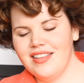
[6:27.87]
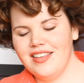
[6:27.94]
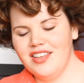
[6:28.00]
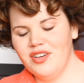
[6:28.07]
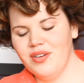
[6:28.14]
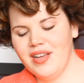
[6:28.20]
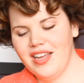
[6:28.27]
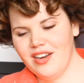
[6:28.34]

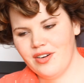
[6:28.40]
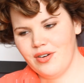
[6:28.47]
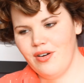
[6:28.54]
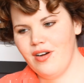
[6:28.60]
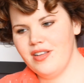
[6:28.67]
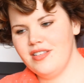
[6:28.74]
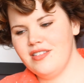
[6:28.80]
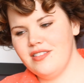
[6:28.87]
you know, get
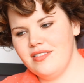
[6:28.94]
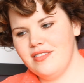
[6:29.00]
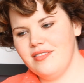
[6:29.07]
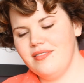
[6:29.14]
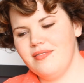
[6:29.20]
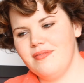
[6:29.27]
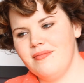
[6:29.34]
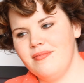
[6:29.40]
across
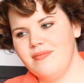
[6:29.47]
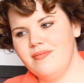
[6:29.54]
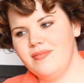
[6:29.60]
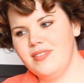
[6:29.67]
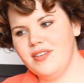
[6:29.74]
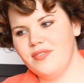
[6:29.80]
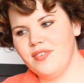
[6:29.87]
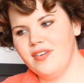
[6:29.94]

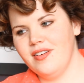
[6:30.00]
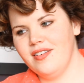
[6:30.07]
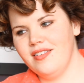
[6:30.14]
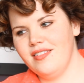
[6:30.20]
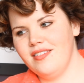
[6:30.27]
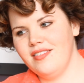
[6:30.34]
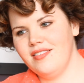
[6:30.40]
different